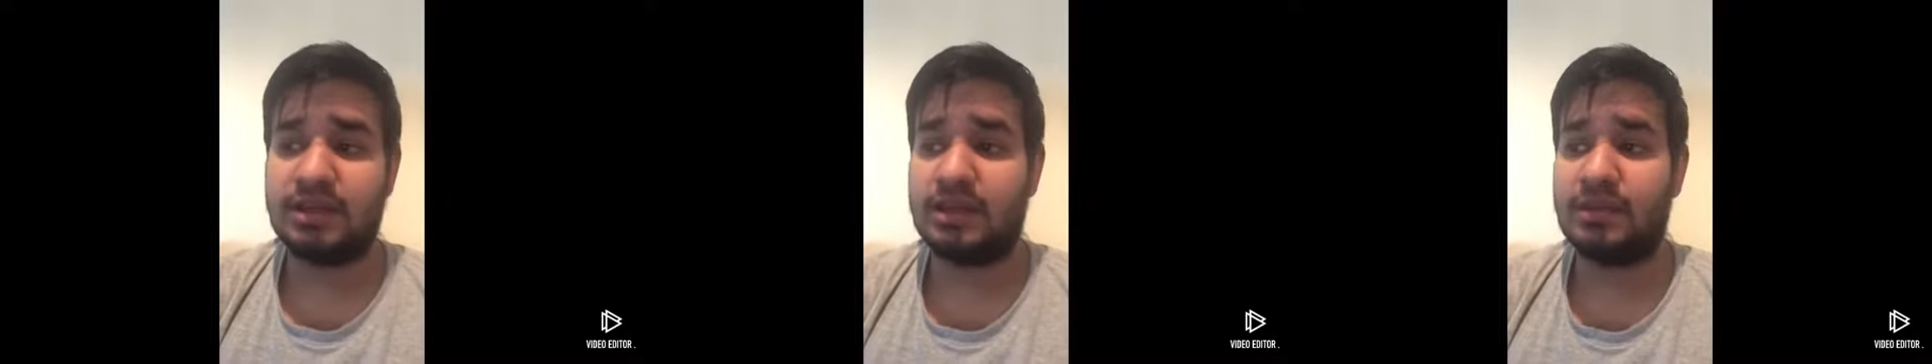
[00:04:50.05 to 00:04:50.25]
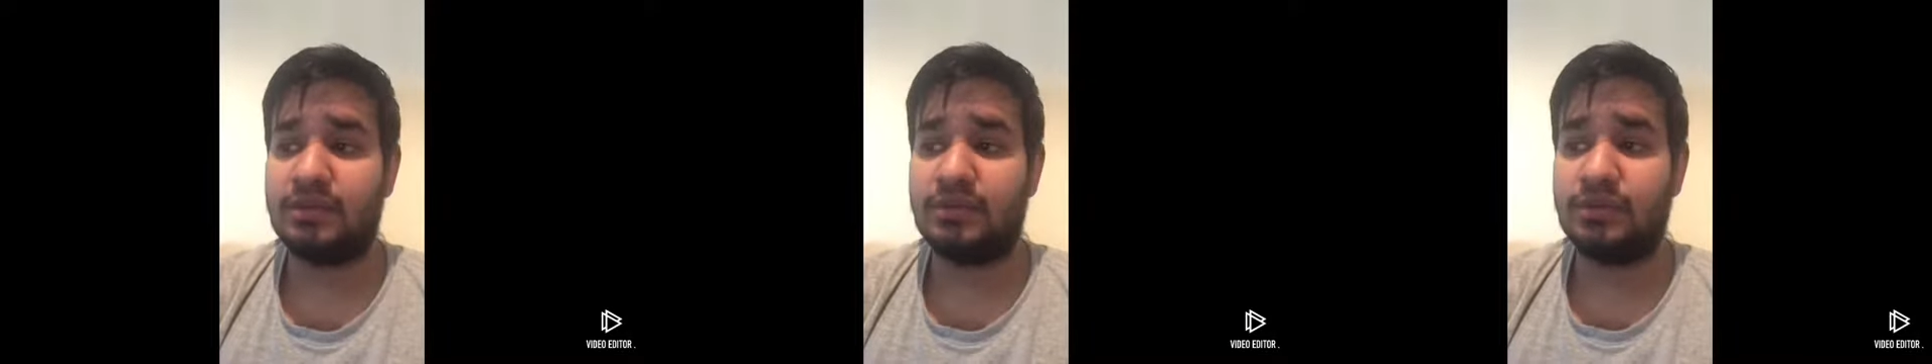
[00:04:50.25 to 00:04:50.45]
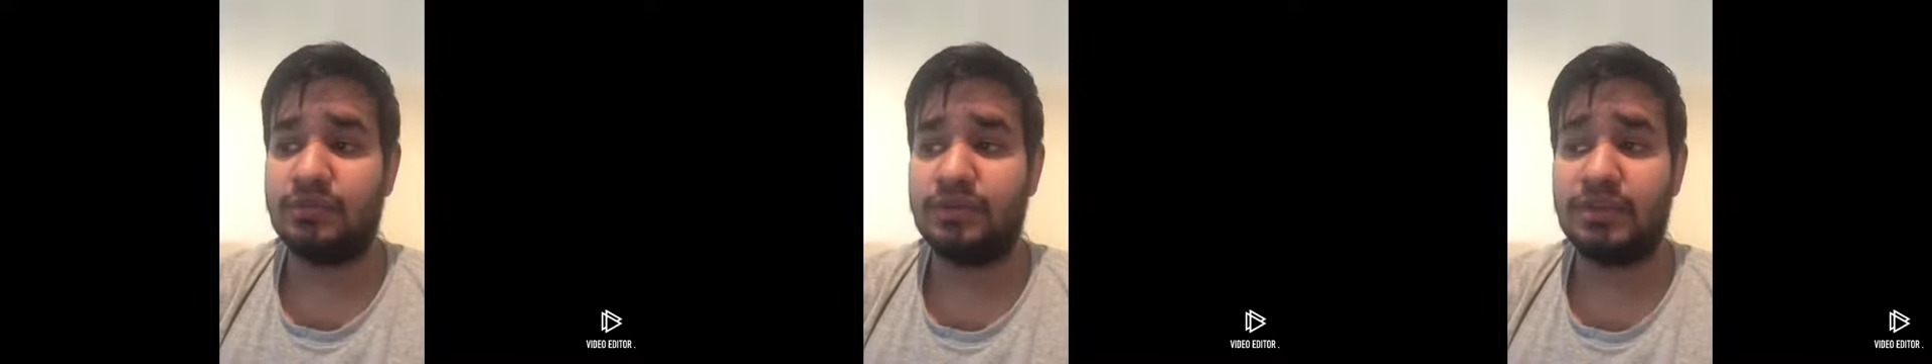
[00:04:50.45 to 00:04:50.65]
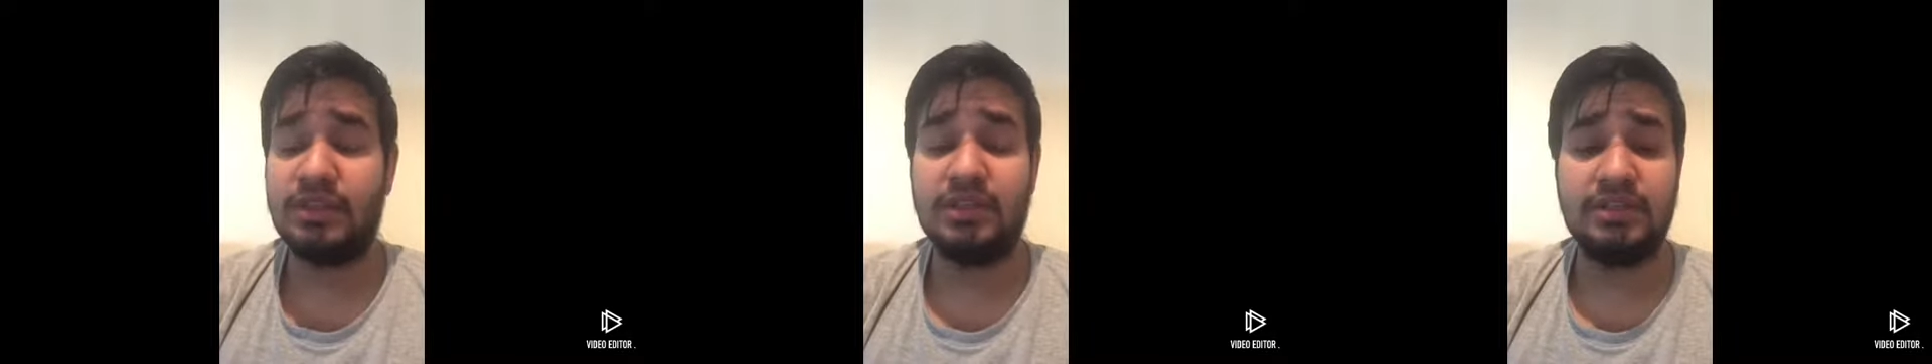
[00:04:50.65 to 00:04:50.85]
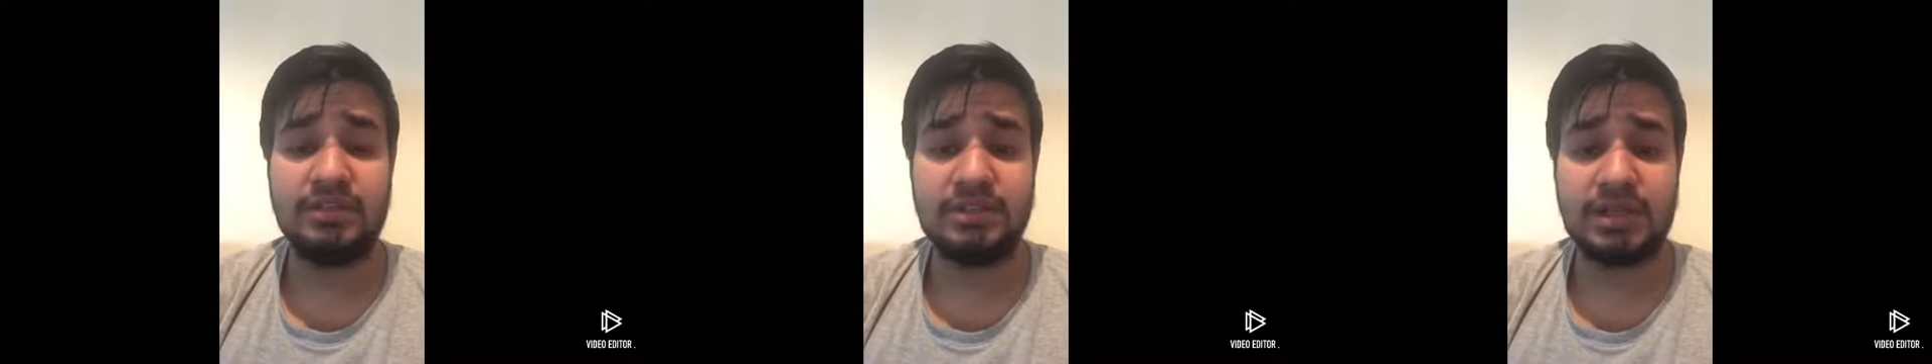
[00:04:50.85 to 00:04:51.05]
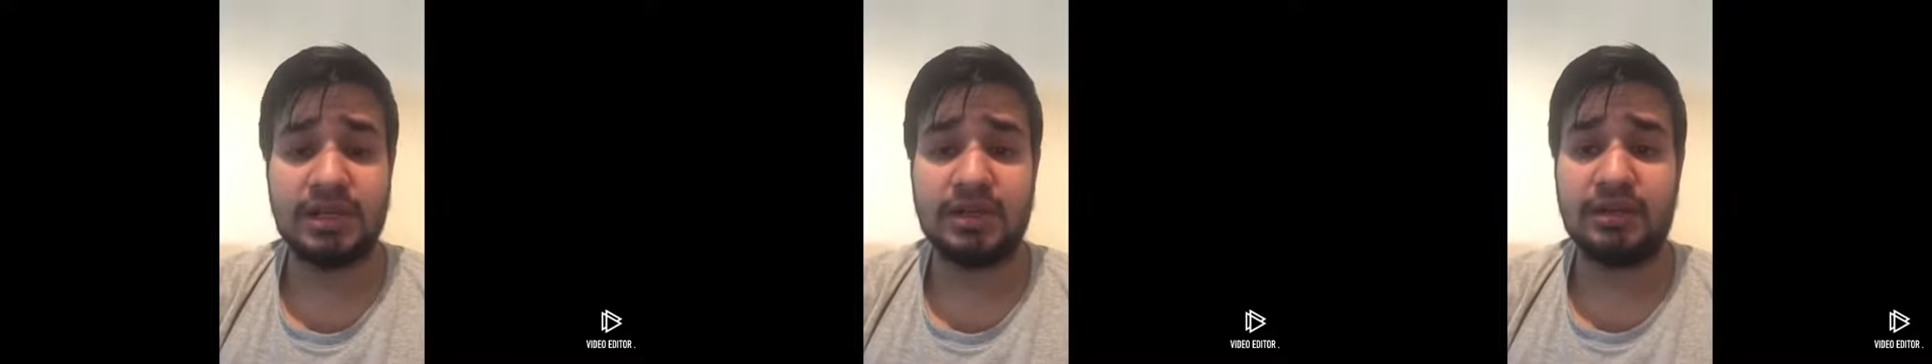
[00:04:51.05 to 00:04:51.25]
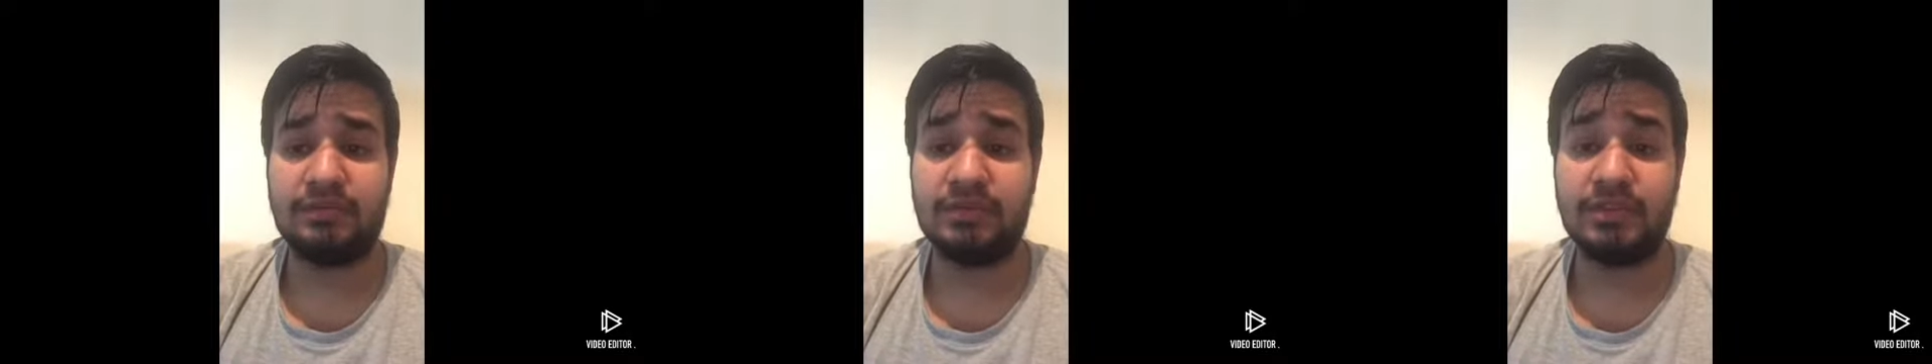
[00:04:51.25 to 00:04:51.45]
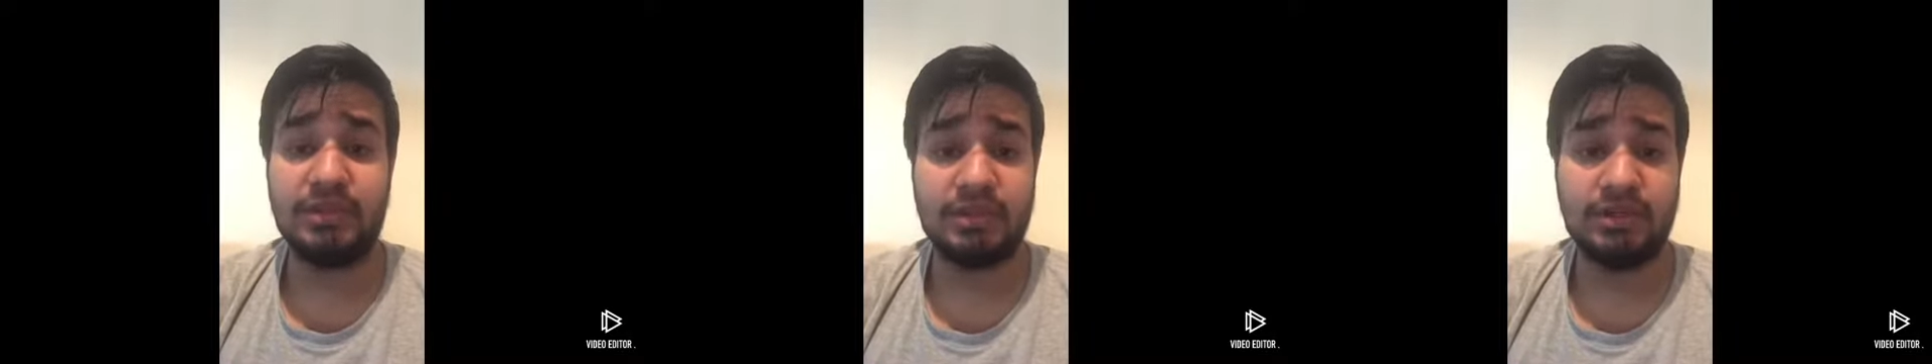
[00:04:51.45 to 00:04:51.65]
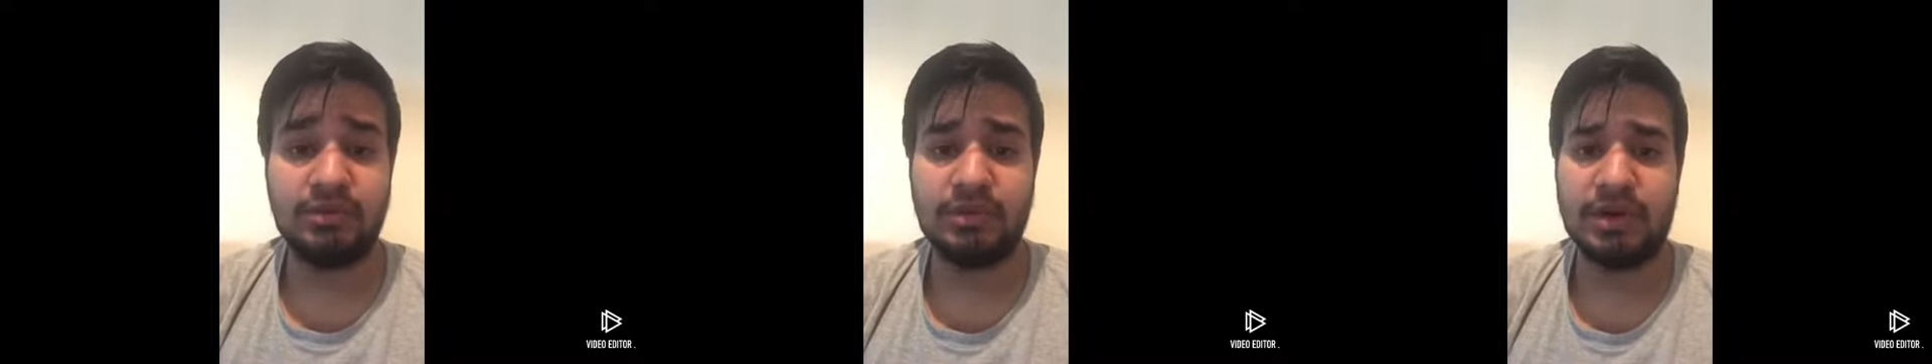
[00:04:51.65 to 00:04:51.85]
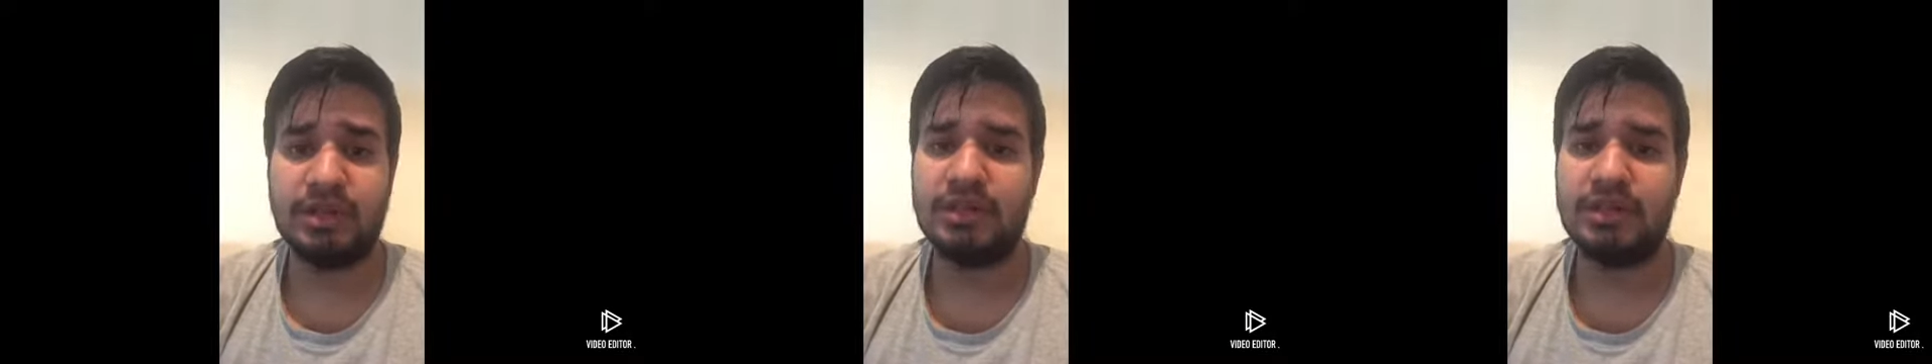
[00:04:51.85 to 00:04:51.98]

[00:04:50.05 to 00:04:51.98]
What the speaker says: and with the design and with the UI,